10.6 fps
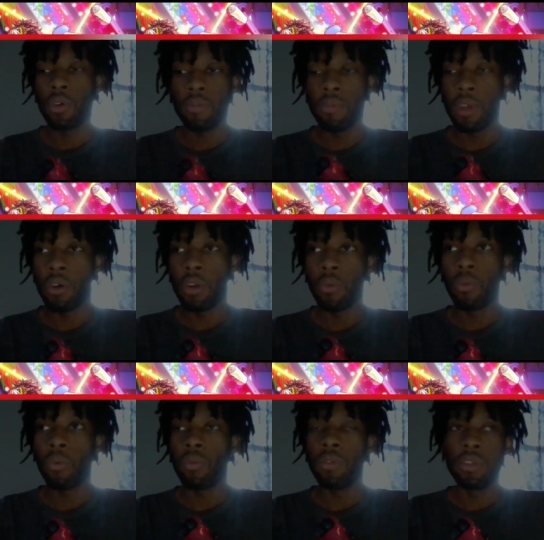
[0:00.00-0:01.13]
if they're gonna.
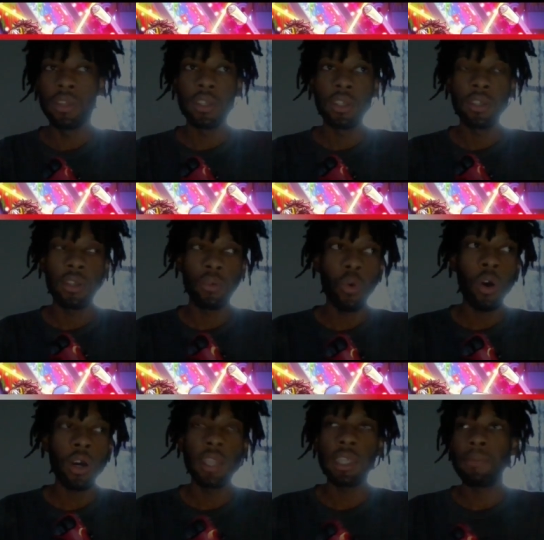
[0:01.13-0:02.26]
This is a
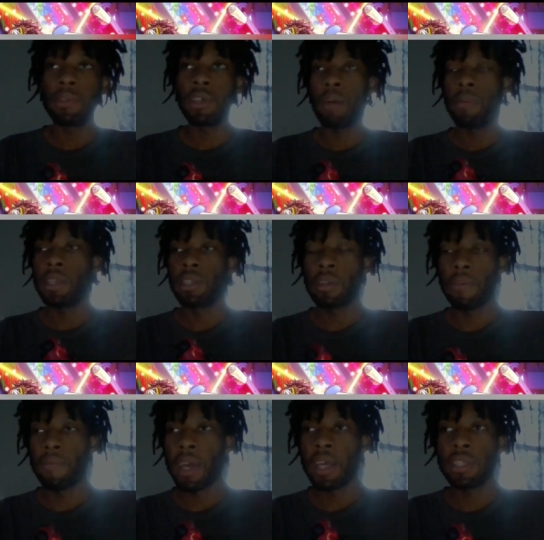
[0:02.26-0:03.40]
walking type zombie. This is a
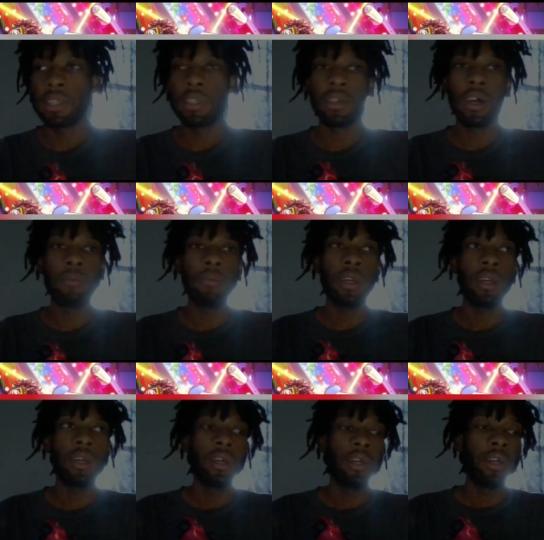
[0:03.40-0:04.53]
fast zombie.
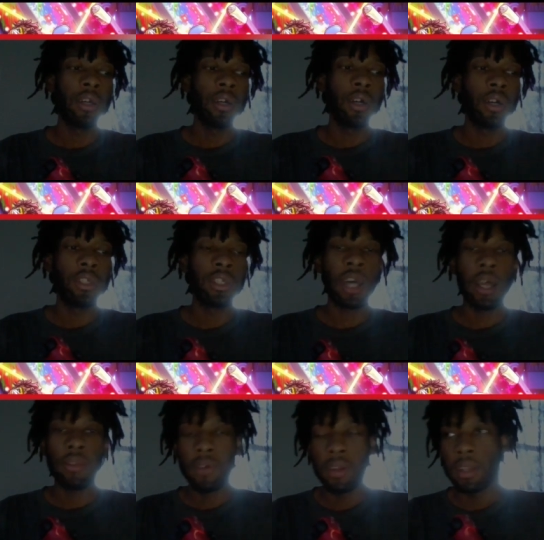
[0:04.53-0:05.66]
She's
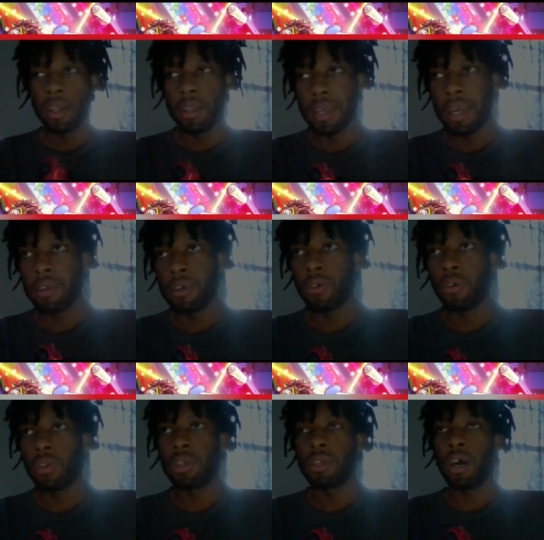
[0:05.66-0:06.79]
kind of collecting data on
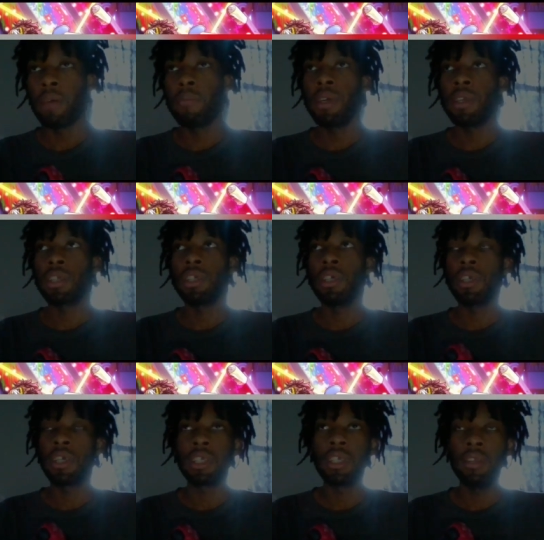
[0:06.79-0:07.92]
the zombies that she's
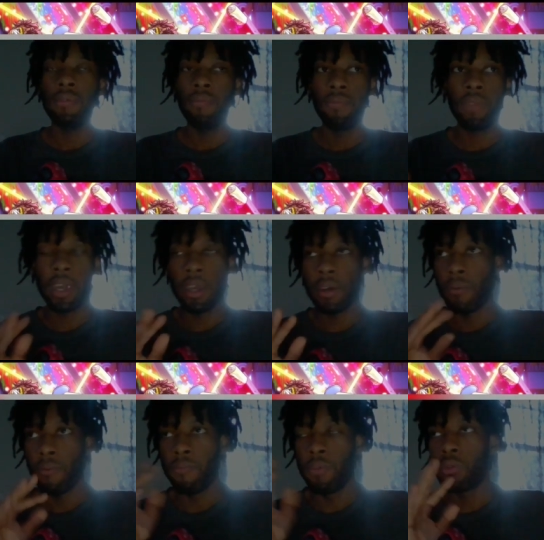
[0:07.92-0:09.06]
like
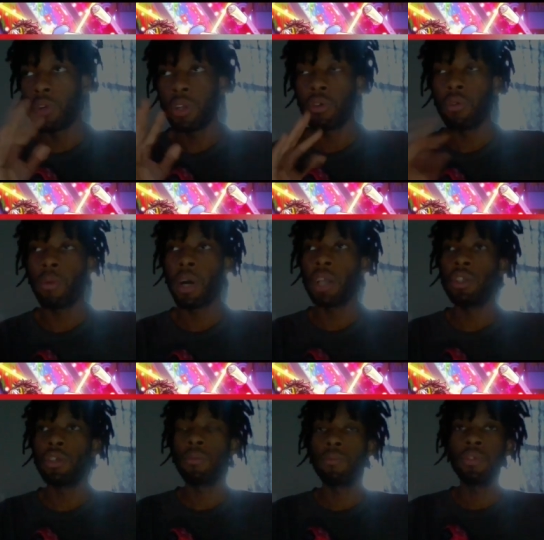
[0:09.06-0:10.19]
viewing them, watching
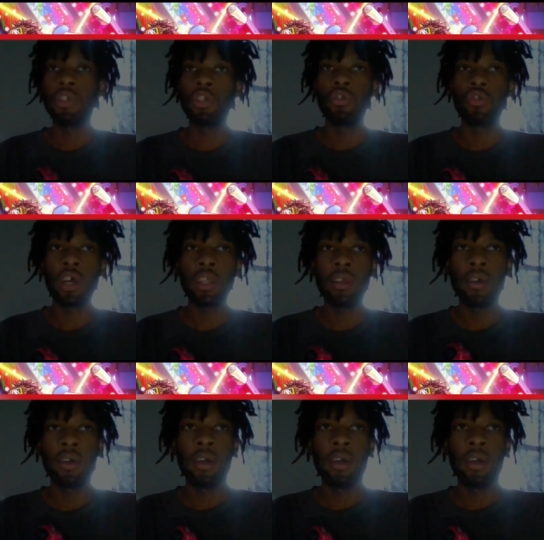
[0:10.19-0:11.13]
them. She's trying